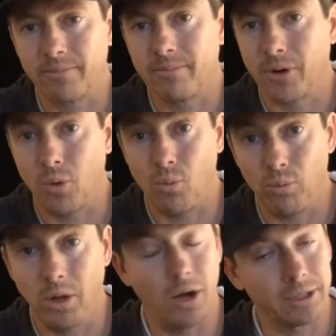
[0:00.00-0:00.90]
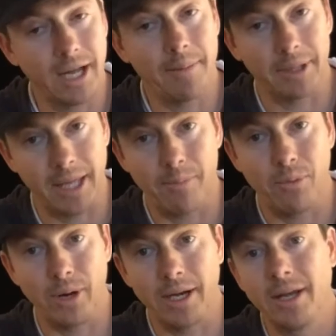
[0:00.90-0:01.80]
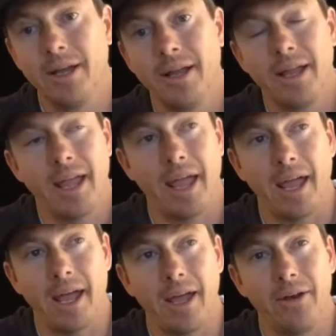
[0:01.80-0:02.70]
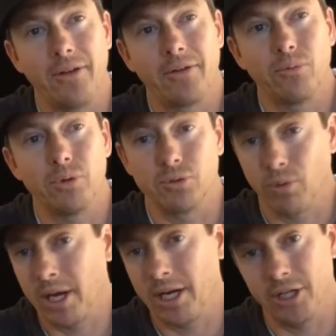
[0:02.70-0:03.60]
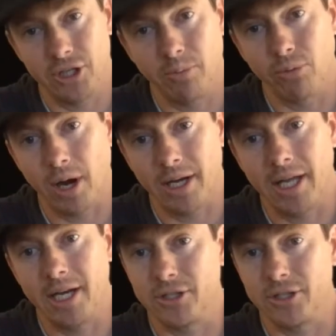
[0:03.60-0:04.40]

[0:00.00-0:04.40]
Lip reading: a long time at that point, and was ready to jump right in.